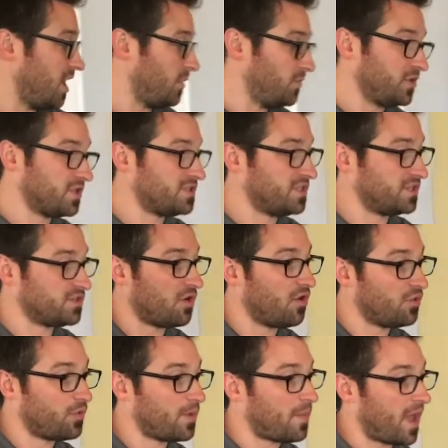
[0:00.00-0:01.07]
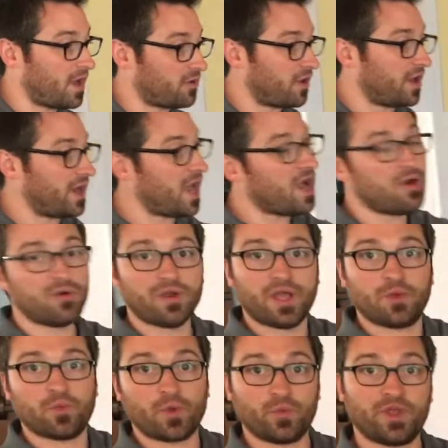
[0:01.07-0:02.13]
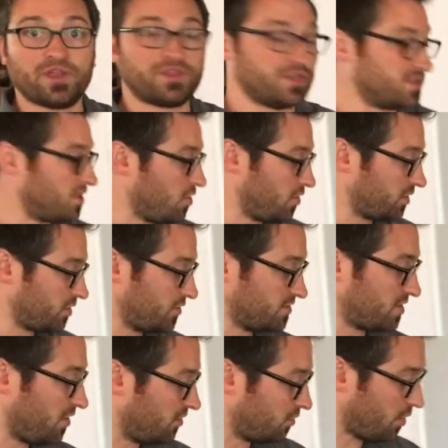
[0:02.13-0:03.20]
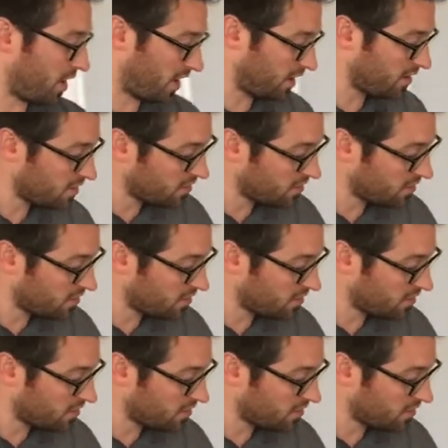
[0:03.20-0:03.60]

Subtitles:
You can see it's all the way back right now, and when we get these going, it goes all the way